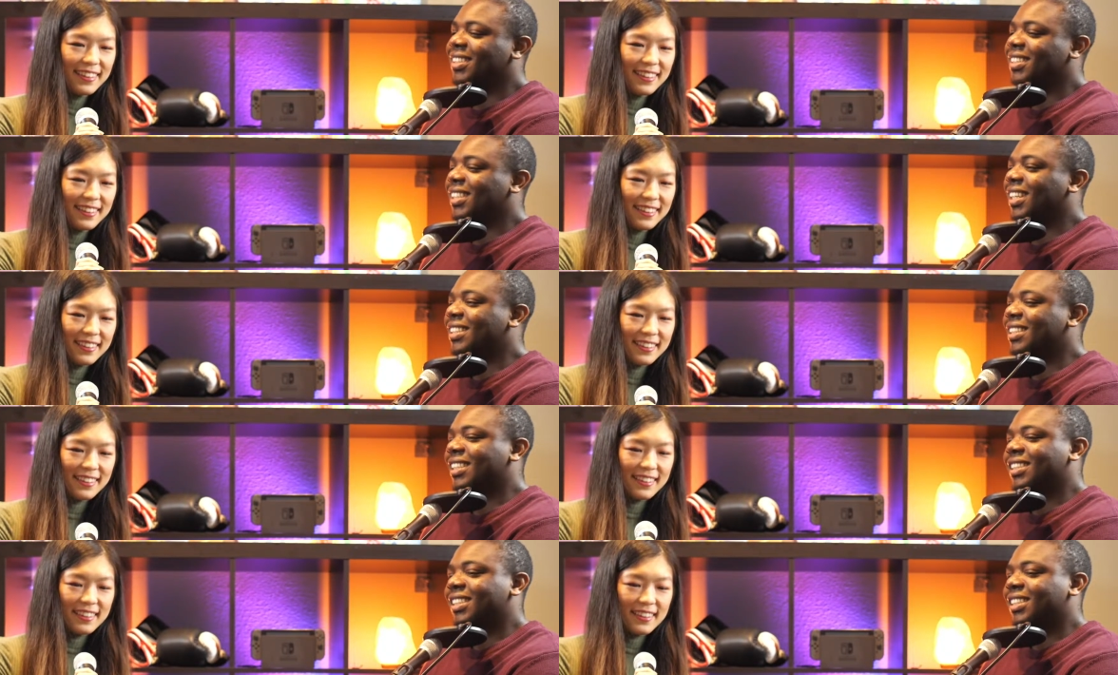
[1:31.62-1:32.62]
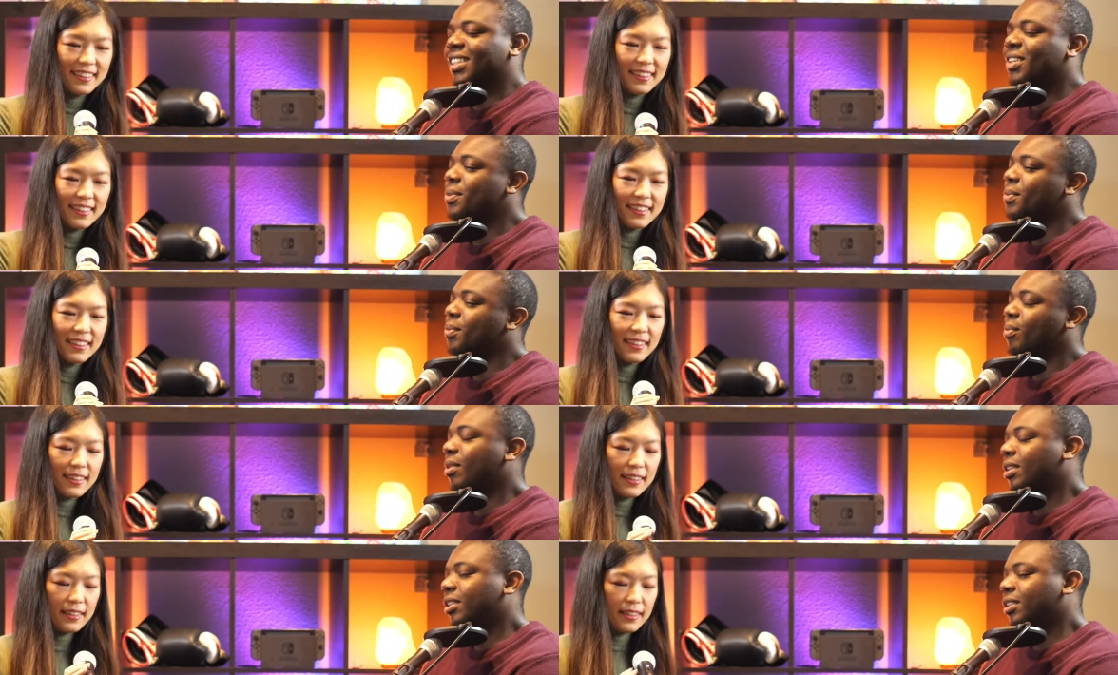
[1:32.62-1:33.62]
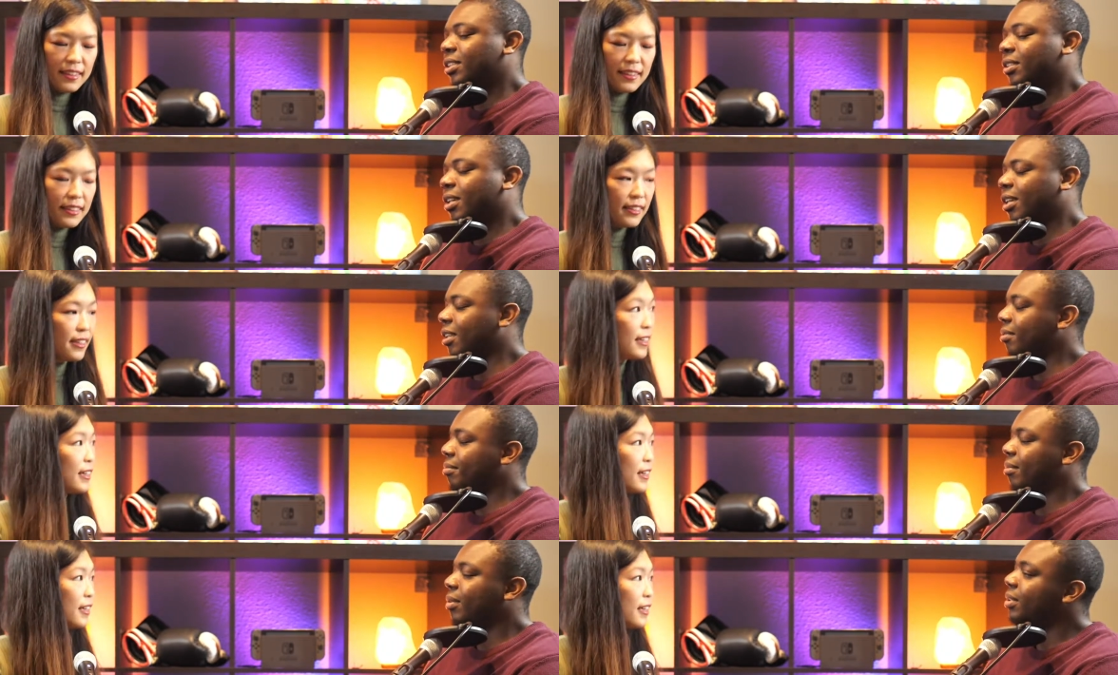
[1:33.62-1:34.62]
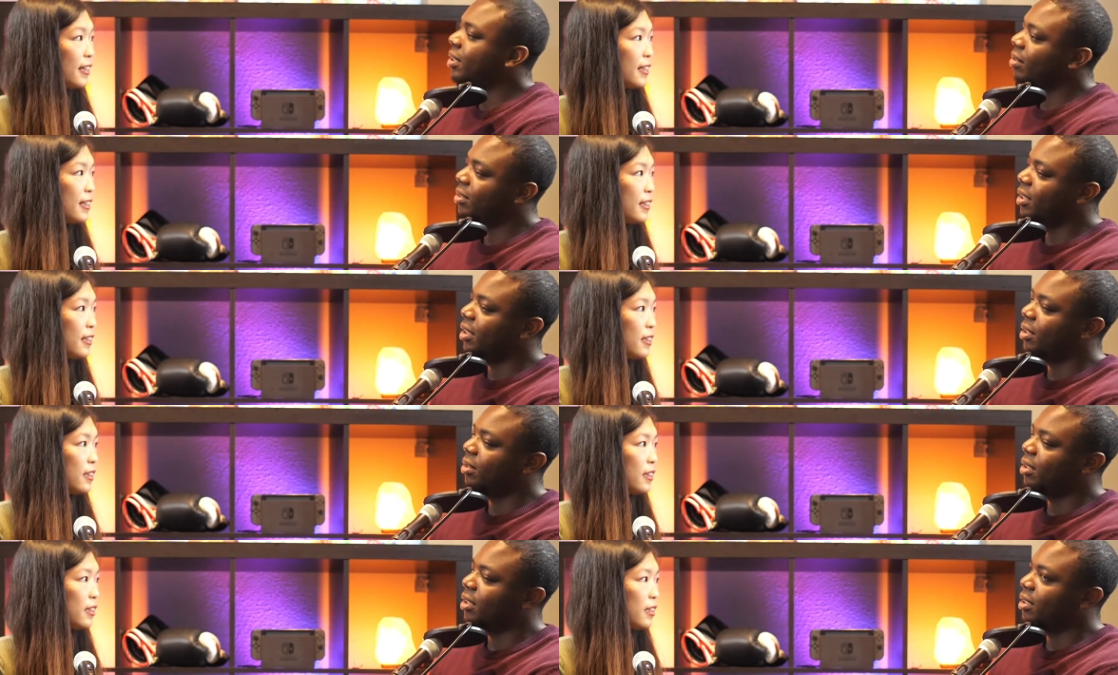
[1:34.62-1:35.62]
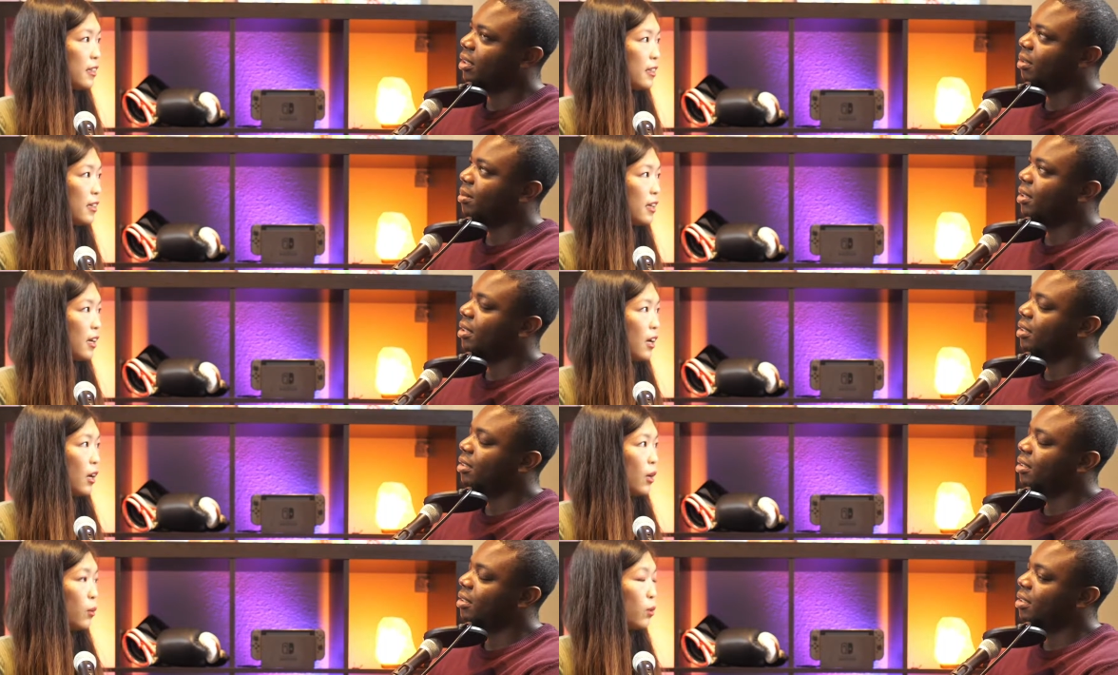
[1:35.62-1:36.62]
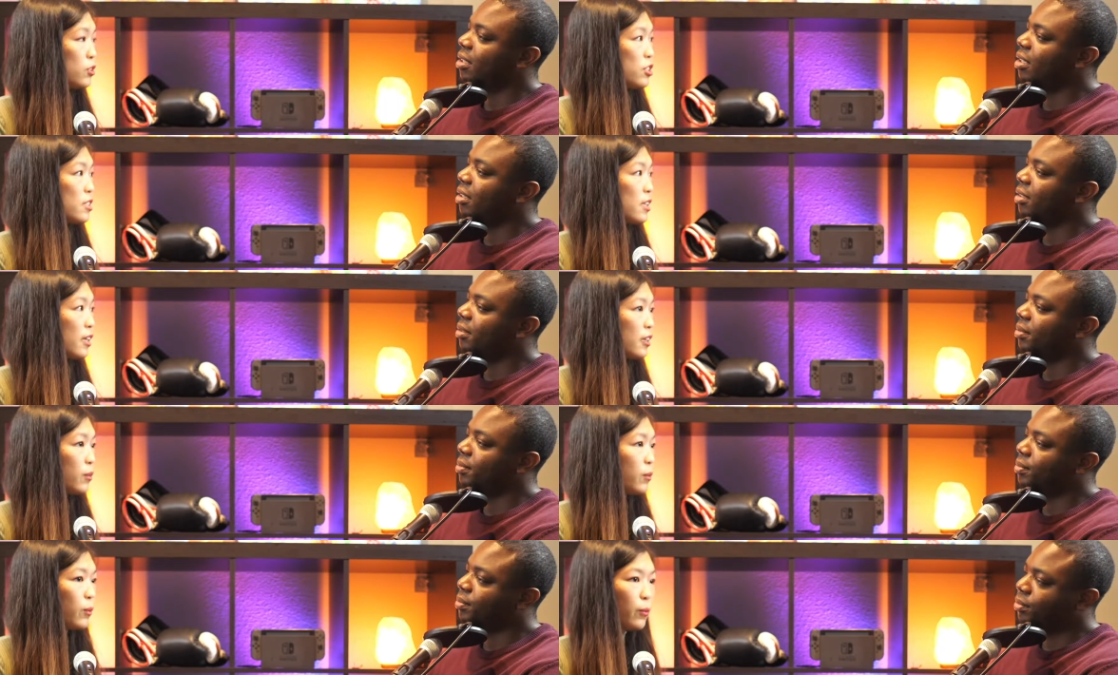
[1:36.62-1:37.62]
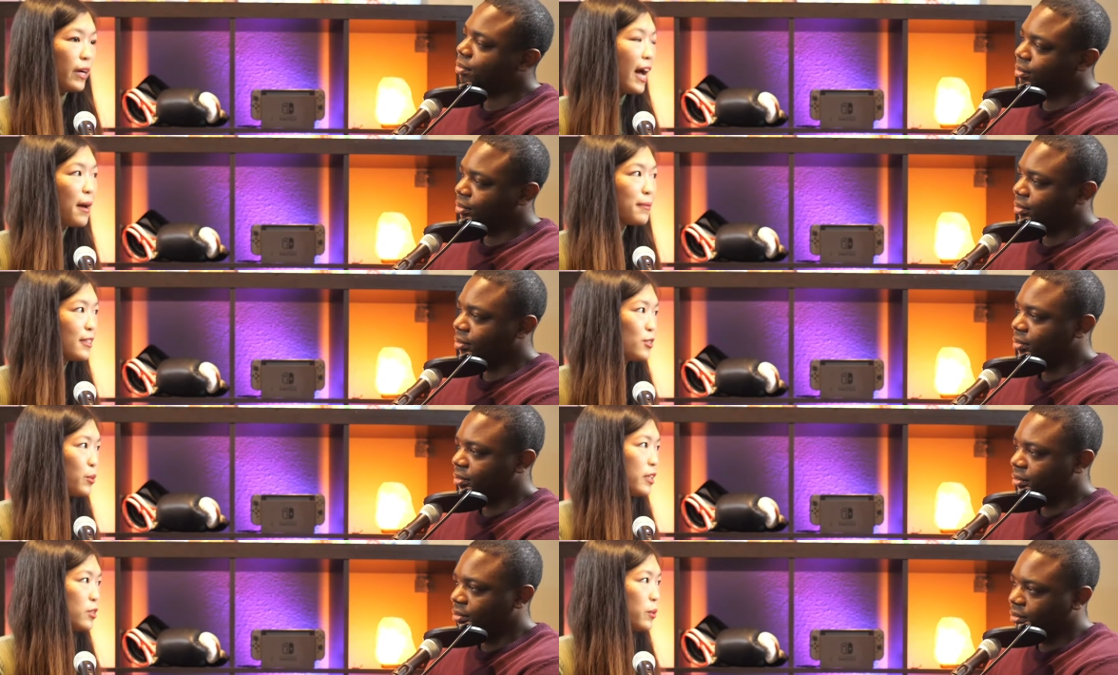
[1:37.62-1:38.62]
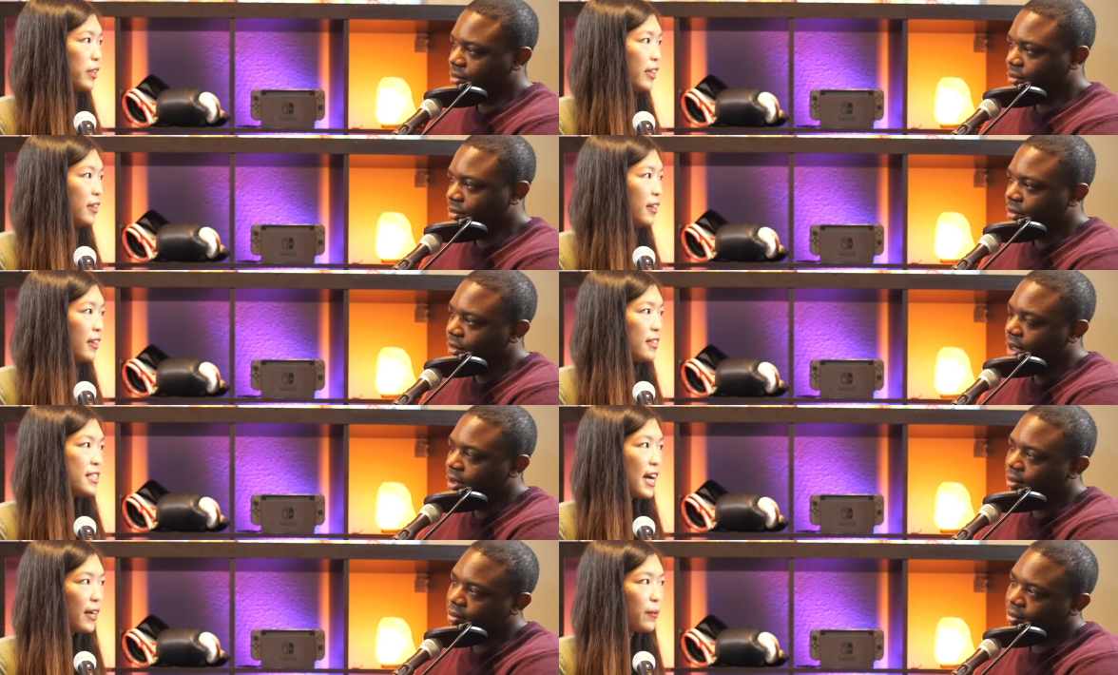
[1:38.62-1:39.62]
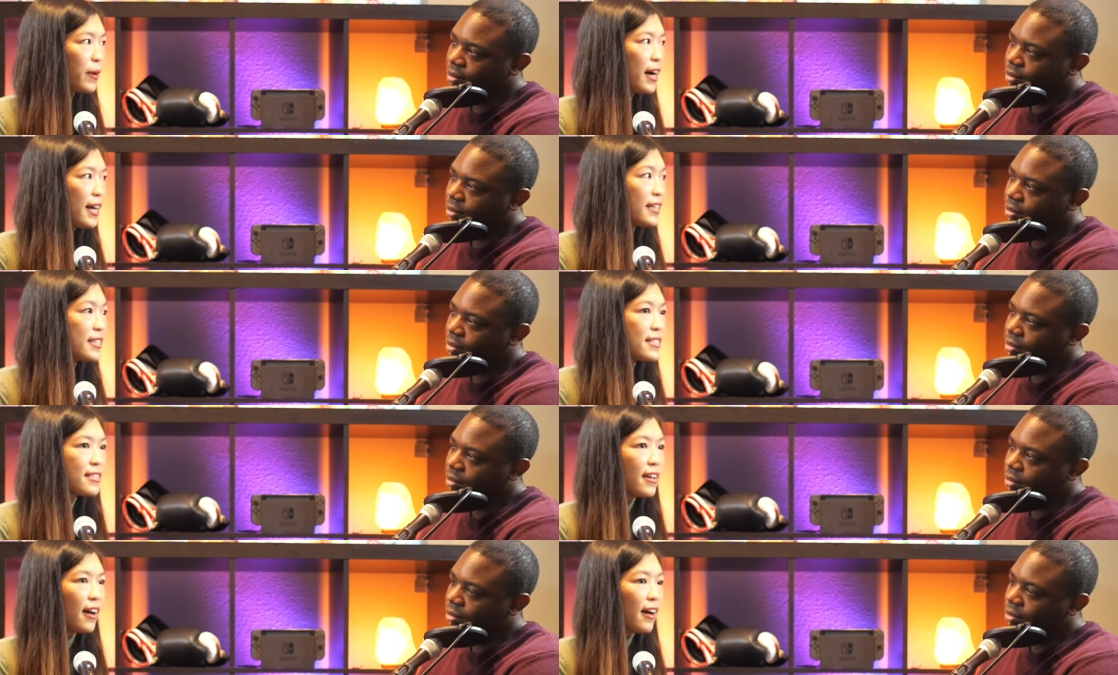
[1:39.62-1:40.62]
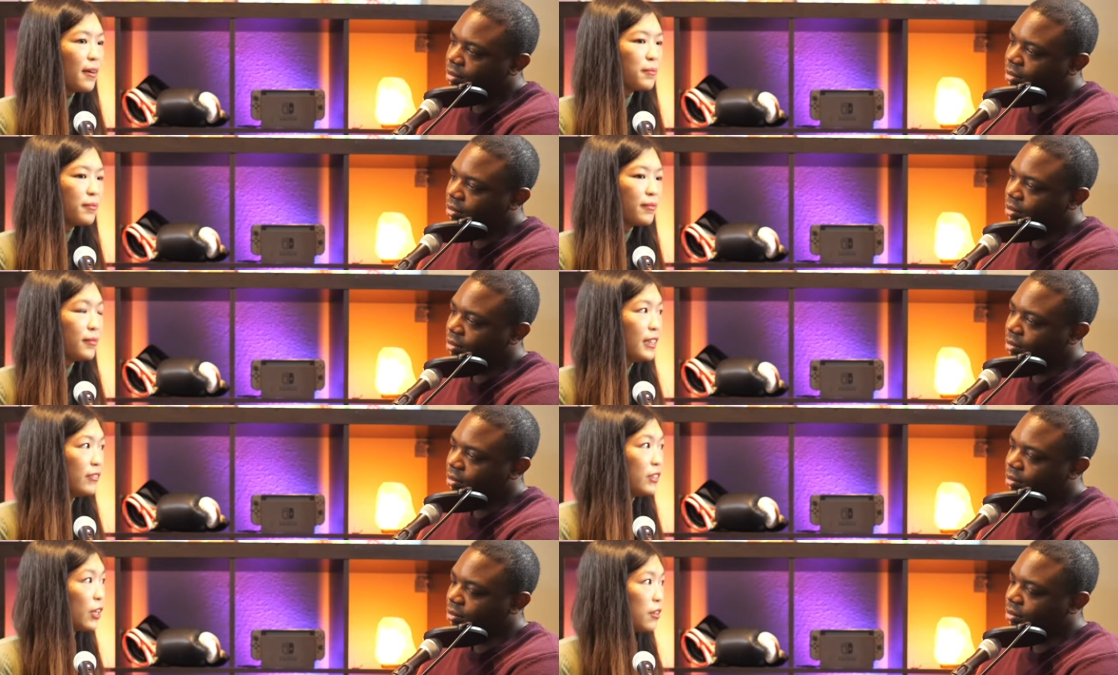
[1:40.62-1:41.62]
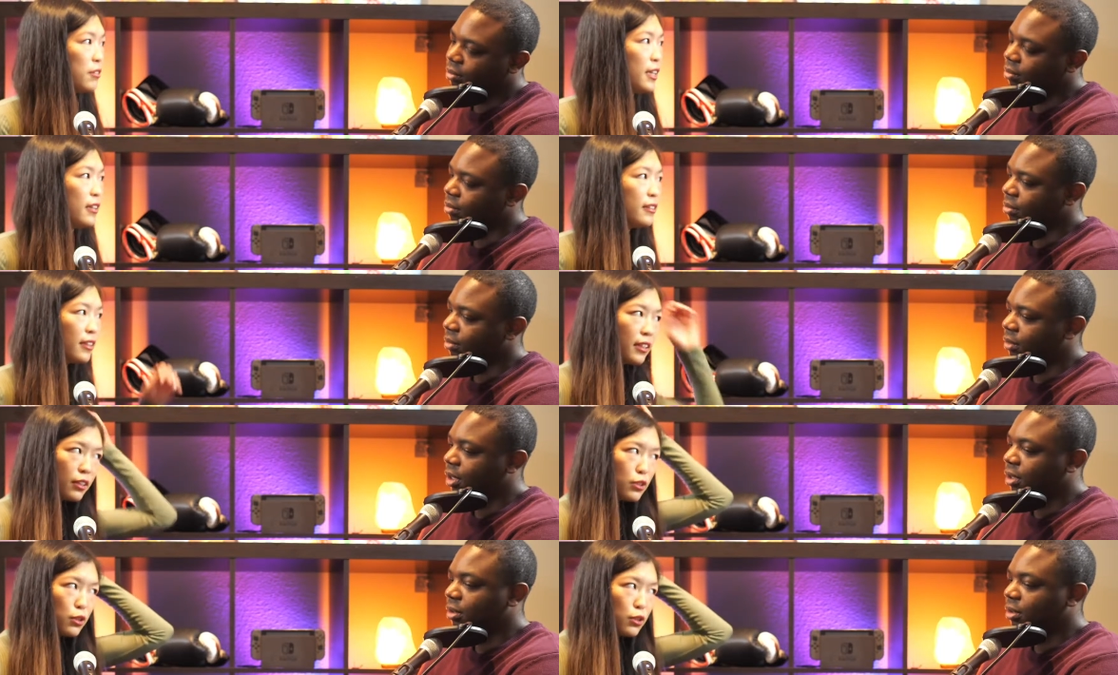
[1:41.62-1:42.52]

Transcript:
Speaker 1: on the agenda, what the uh, what was what was the thing you were gonna talk about?
Speaker 2: Well, just like what happened in 2020, yeah. tech wise, um, even coding. Okay.